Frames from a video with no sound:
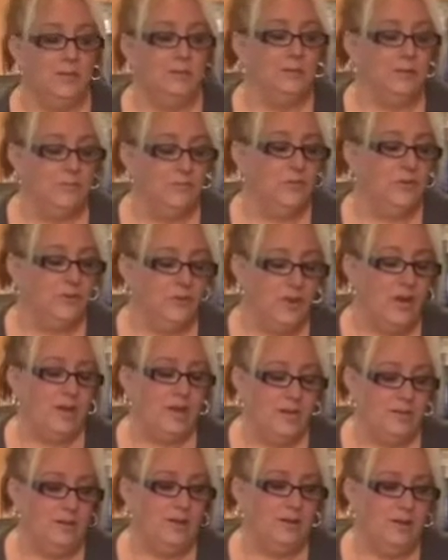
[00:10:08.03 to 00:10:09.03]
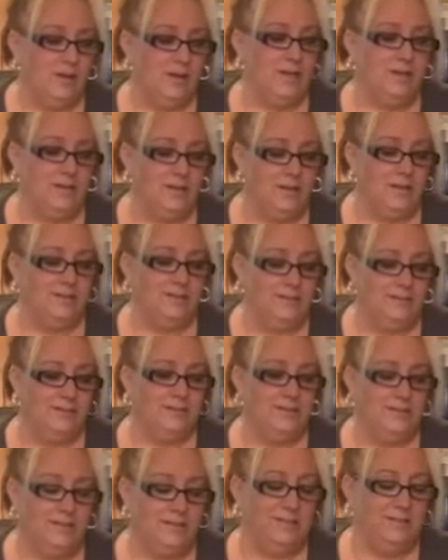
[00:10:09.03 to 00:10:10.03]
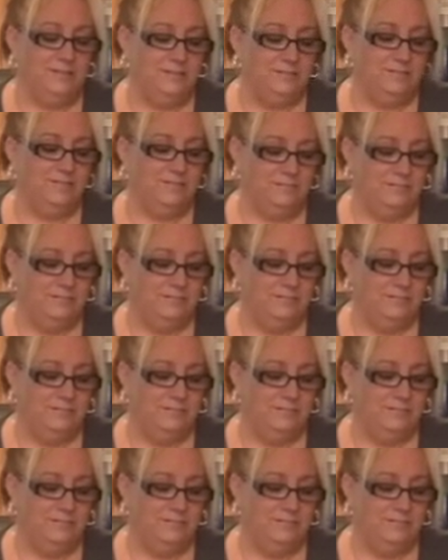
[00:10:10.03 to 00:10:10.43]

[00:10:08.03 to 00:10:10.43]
or if you grate it on, you know,